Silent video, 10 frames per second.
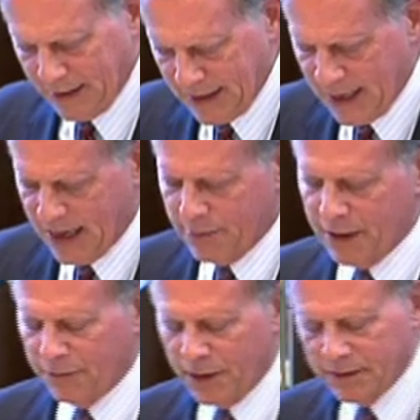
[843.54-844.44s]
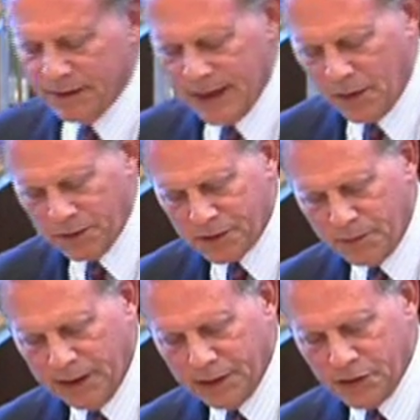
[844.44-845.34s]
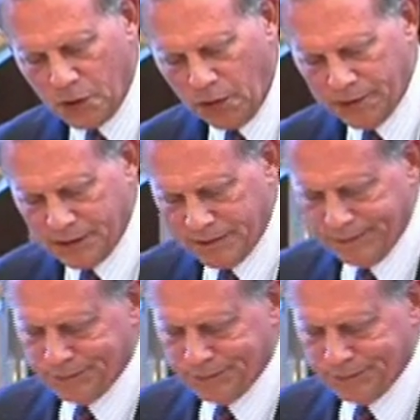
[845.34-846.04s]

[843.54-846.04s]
the time, and I felt that that was a better choice.